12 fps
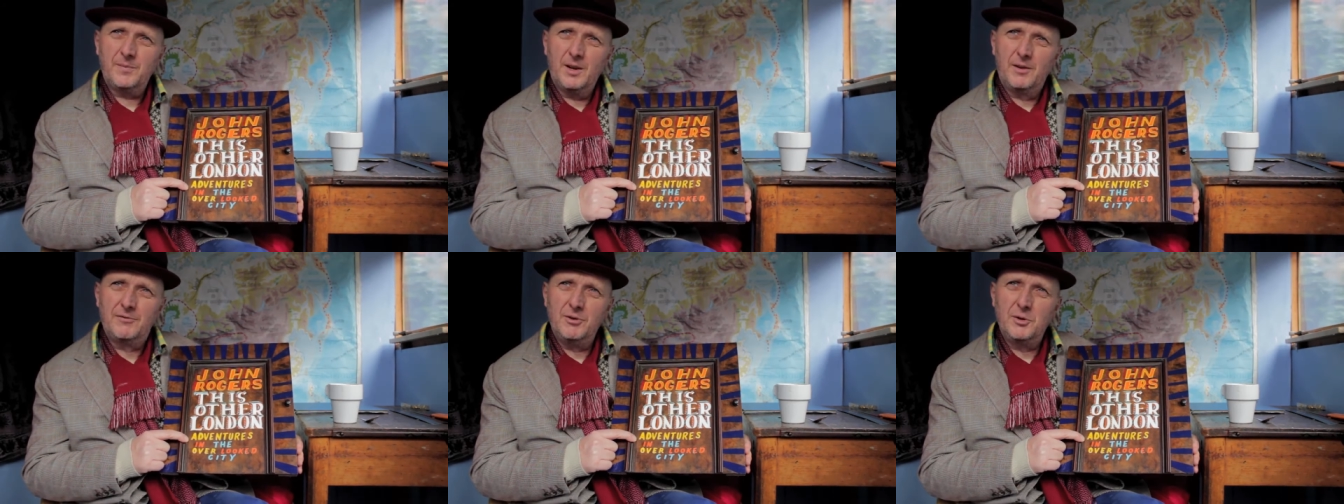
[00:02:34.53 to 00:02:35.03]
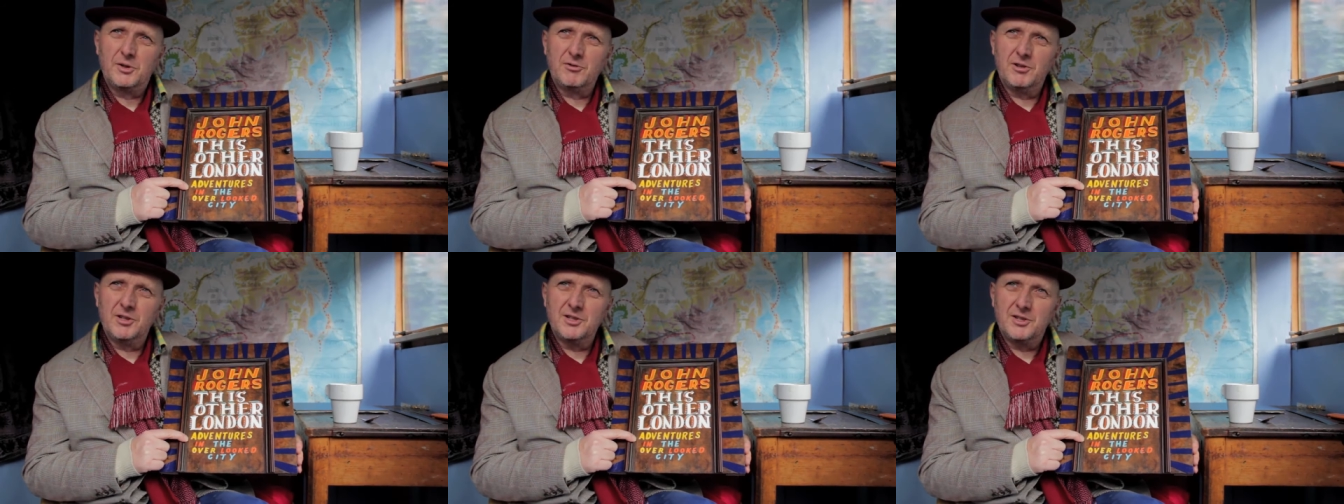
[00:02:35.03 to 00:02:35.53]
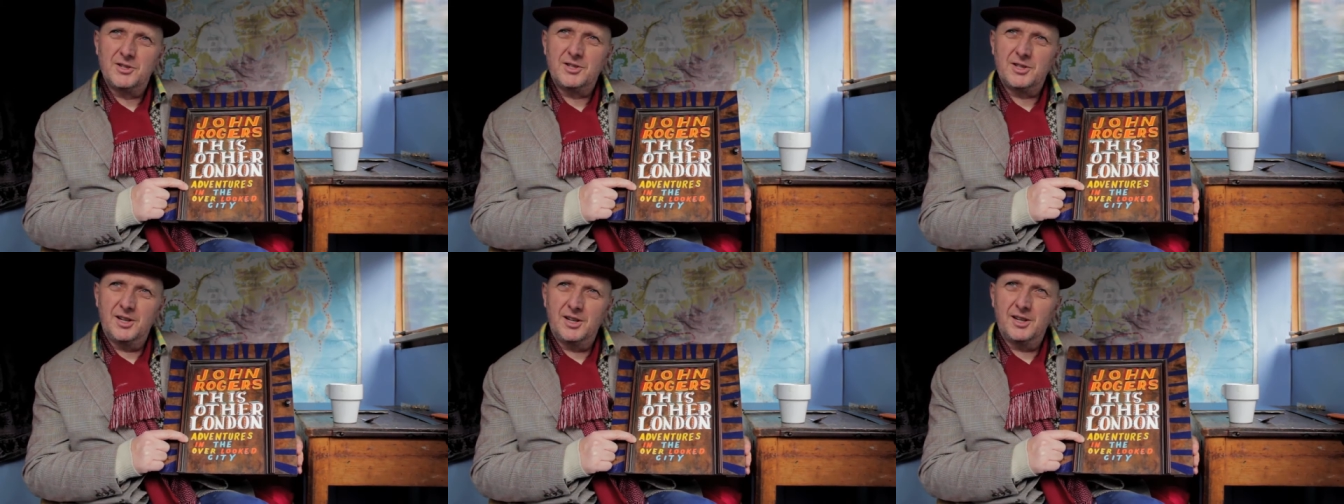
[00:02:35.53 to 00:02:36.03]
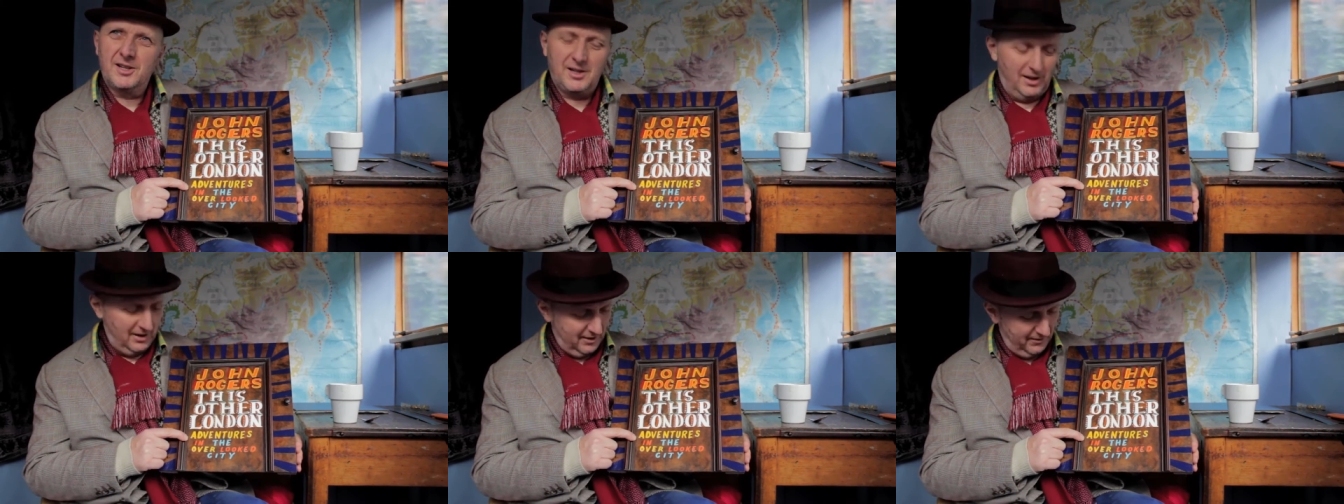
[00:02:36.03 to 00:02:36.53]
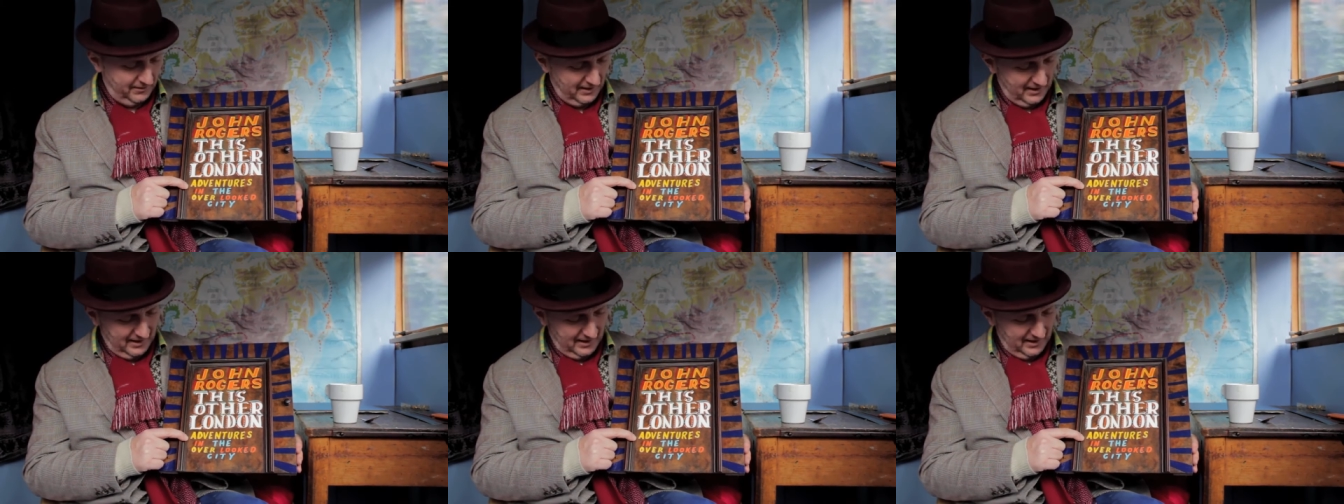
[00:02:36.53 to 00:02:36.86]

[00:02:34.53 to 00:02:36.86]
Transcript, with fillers: a fruiterer's uh, kind of